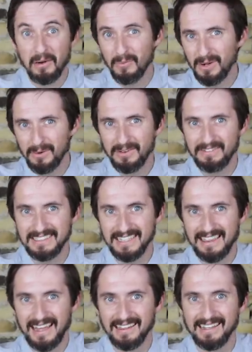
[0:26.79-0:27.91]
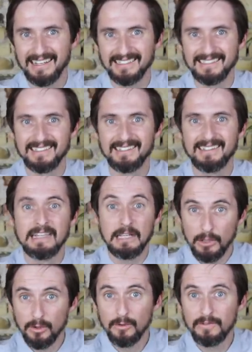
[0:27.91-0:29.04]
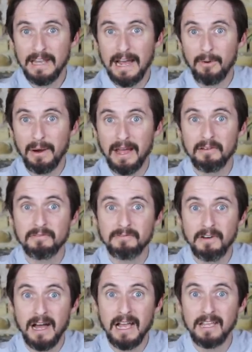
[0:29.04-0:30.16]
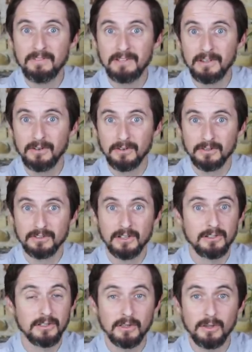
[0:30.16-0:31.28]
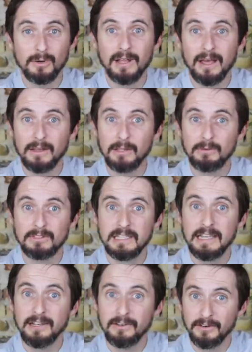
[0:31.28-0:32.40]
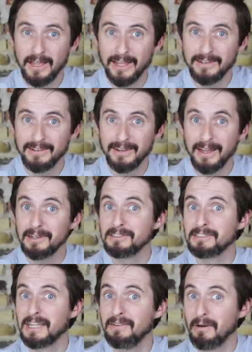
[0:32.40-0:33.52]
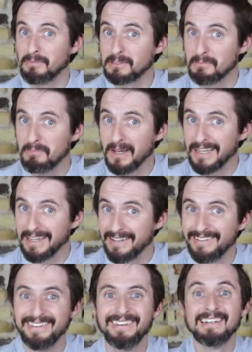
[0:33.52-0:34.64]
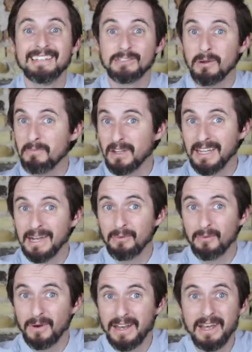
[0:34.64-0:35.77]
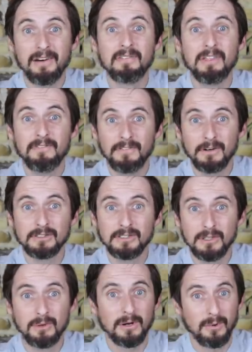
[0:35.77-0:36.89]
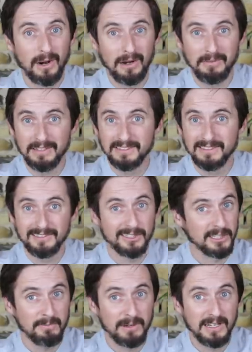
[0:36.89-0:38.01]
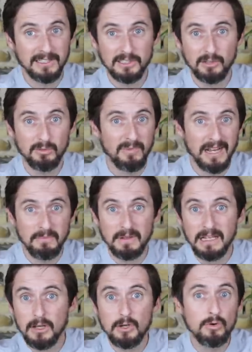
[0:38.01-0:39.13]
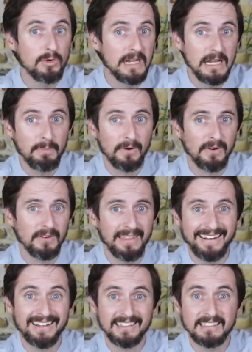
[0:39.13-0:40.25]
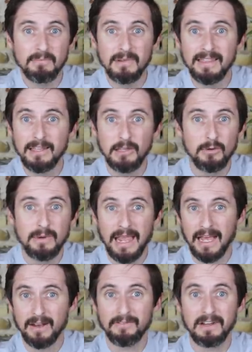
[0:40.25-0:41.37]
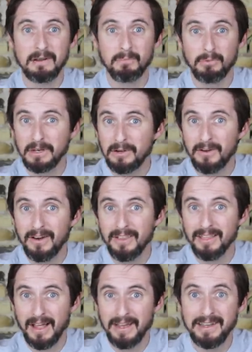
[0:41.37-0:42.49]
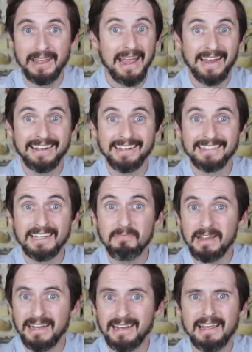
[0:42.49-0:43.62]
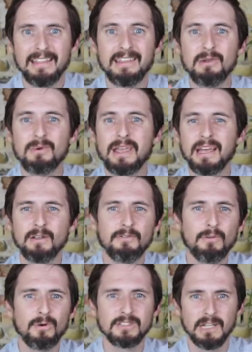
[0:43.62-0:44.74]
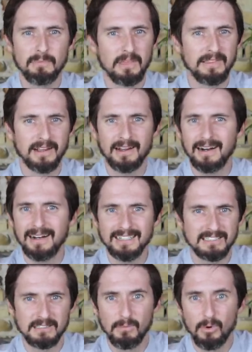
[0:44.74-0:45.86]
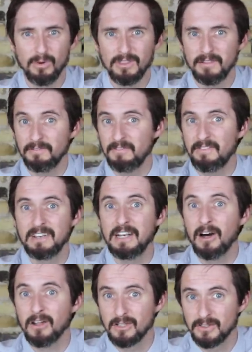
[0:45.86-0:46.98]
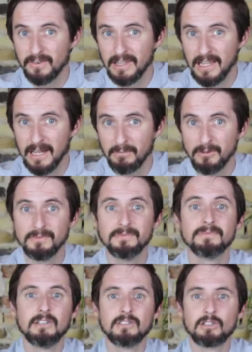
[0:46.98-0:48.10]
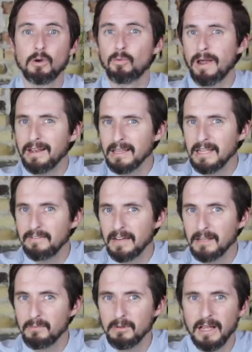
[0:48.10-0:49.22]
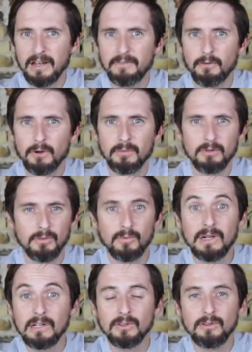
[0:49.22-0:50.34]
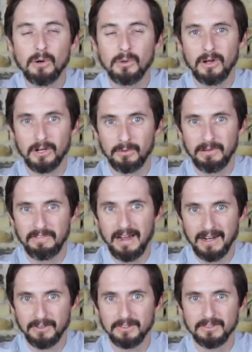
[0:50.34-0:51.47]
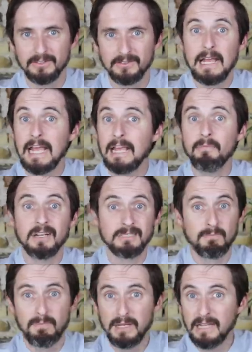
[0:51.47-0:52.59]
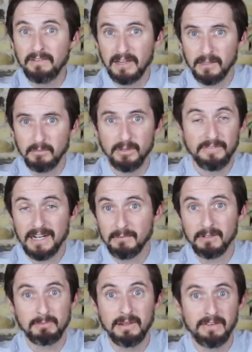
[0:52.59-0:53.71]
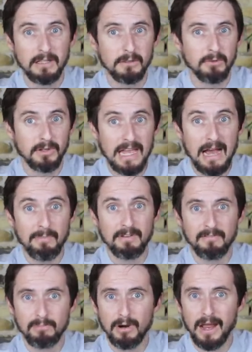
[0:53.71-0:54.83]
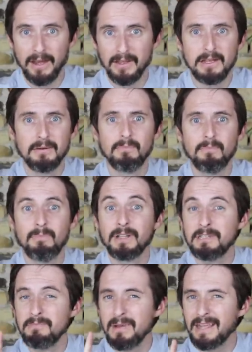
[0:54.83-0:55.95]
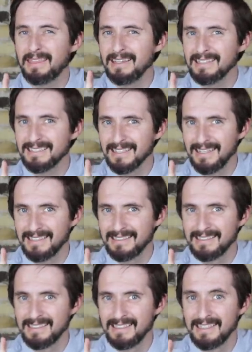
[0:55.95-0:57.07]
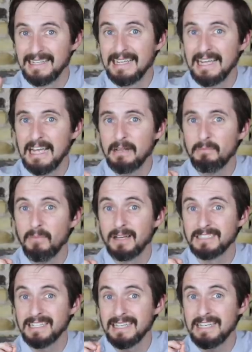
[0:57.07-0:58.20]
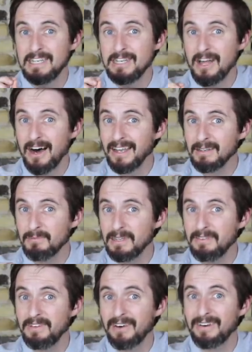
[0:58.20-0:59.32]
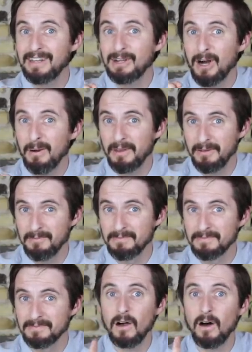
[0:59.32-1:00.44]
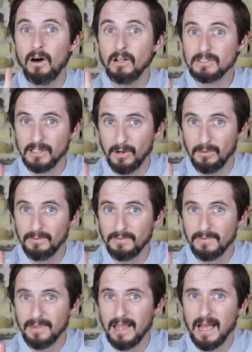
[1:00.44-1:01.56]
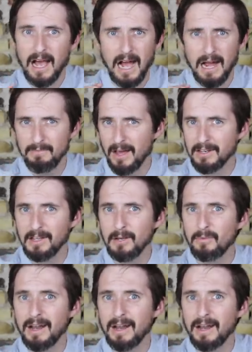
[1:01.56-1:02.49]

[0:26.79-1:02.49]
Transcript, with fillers: I want to revisit that list. You've now had five years to learn how to use the internet and to save up some money. So I'm gonna get rid of the first two requirements. Just because you might be a new keeper, that doesn't mean that you can't find a breeder online, and it doesn't mean that you can't afford something that costs more than $50 for the animal. So readily available and affordable will no longer be factors. It must be available, in fact it must be available captive bred. But to make this list, it must not be very common. Also, I'm not going to